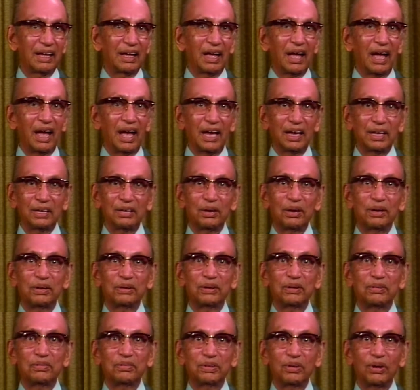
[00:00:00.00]
I sort
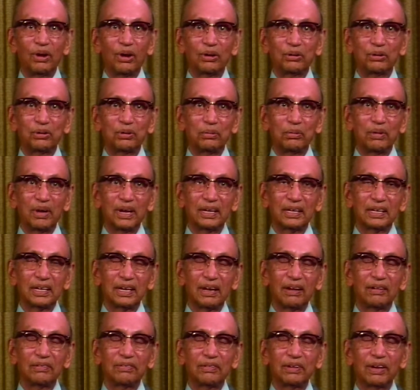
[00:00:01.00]
of talk to
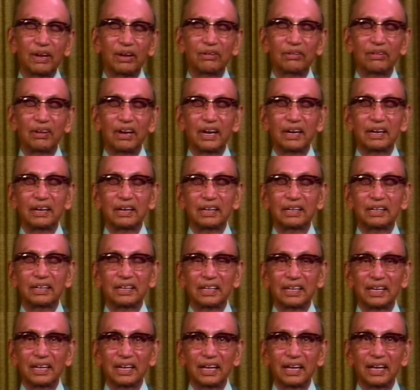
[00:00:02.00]
myself, now let us
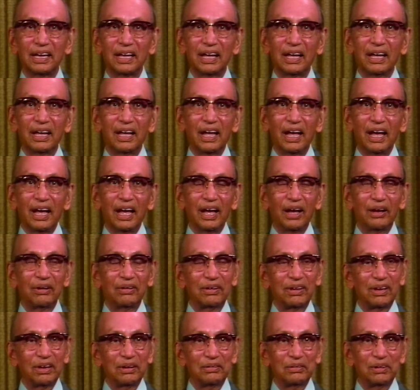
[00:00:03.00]
see how
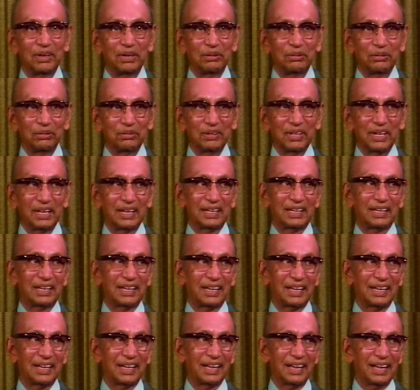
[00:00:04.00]
can we do this,
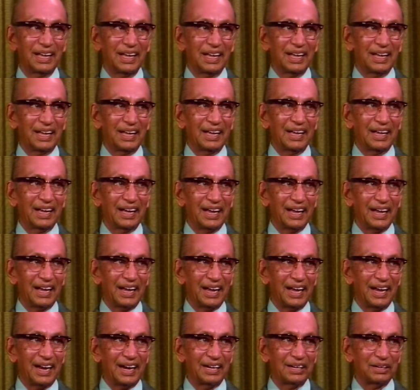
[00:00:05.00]

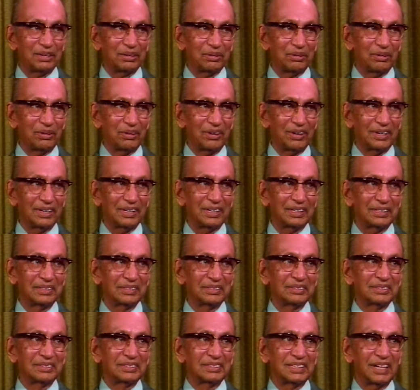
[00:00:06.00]
and so on,
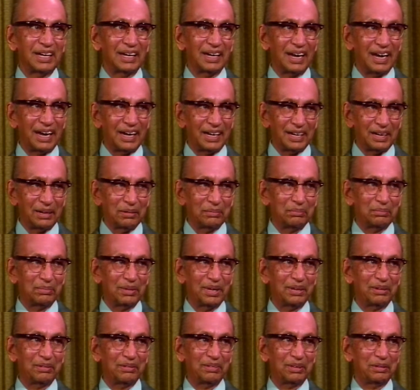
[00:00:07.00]
and let him
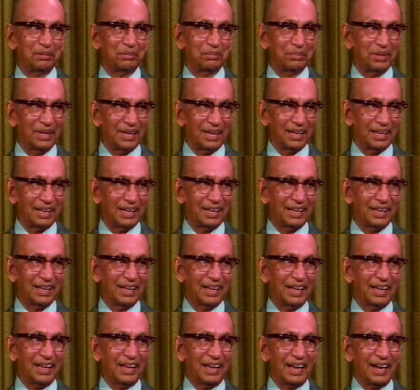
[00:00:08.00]
be with me,
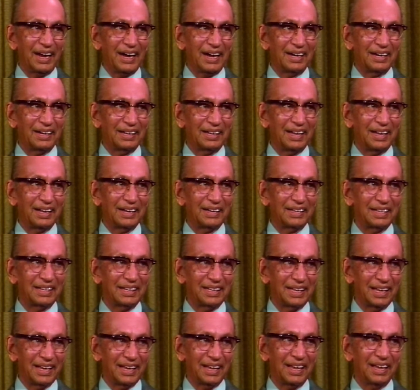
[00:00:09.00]
and then
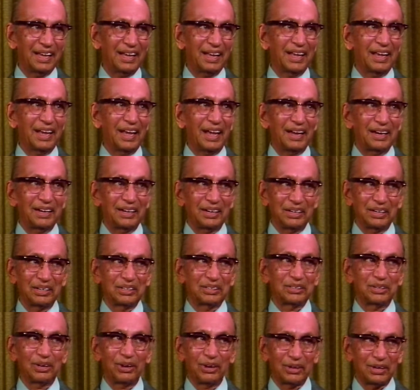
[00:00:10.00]
see,
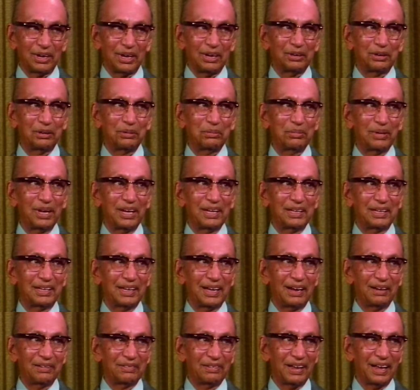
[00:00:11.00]
talking to
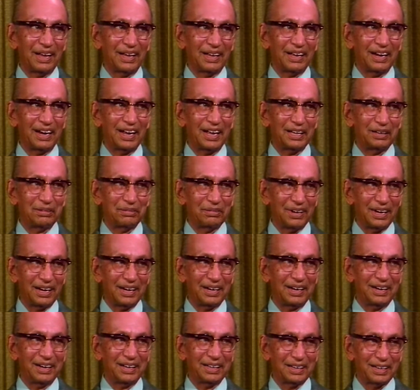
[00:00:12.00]
myself, I gradually
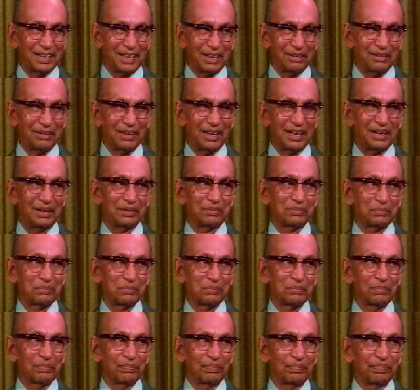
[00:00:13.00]
discover
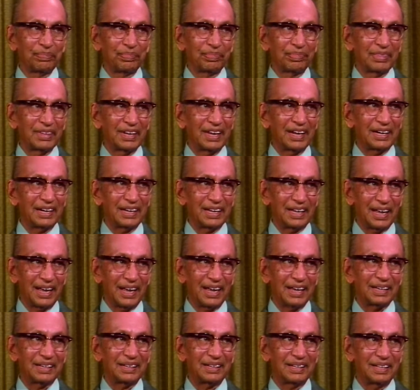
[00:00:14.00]
that
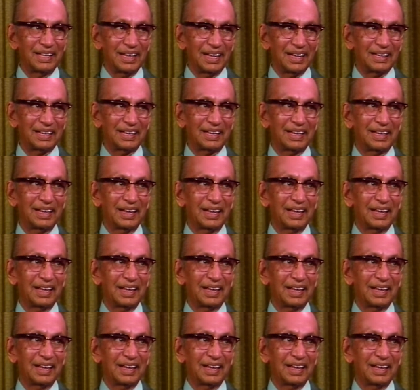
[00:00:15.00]
yes, this